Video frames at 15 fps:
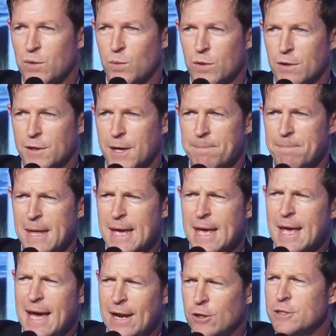World Cup.
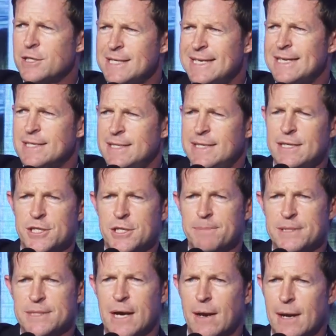And I got to see his leadership
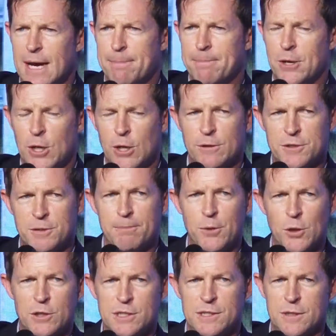style up close and
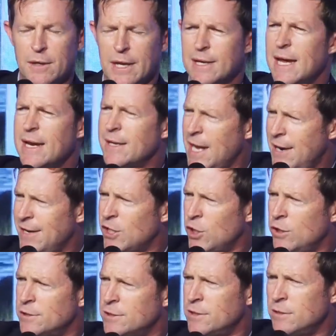personal. And Gary
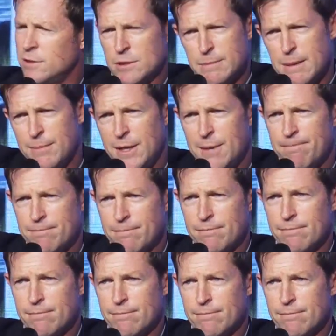Kirsten, remember him?
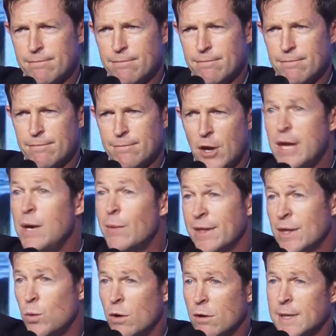Oh, he won
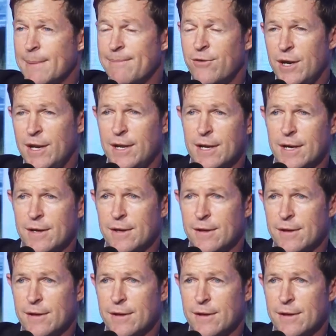the World Cup for India.